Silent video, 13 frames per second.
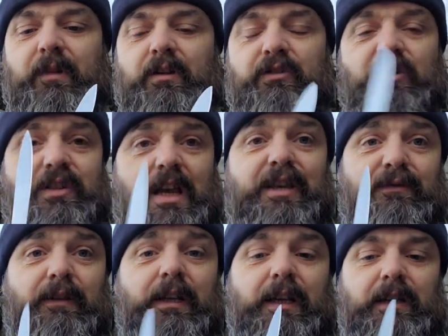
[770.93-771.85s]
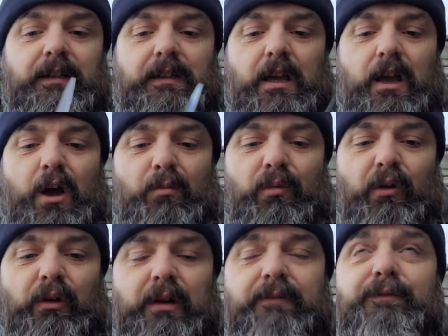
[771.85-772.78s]
successfully,
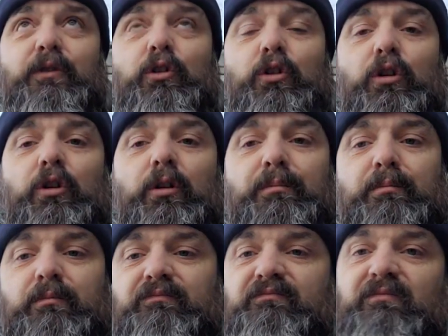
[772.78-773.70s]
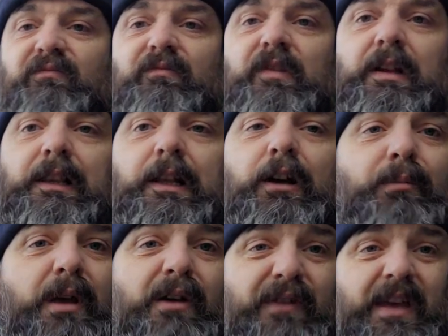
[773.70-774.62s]
but for a little
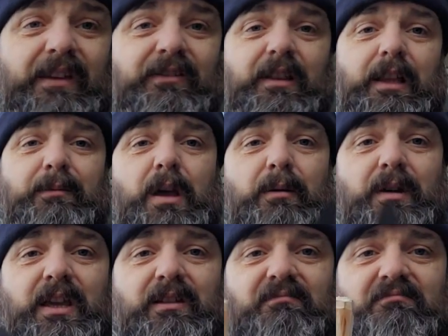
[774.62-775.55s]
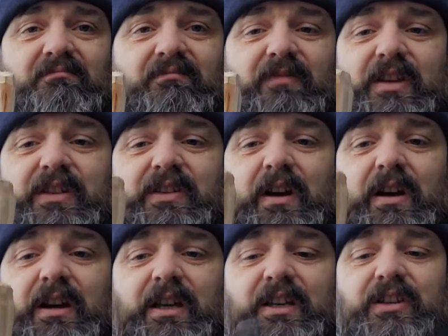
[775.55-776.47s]
bit of kindling, maybe this
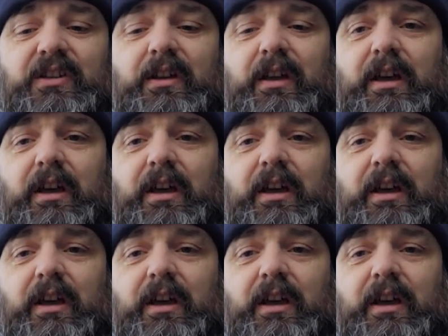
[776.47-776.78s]
size,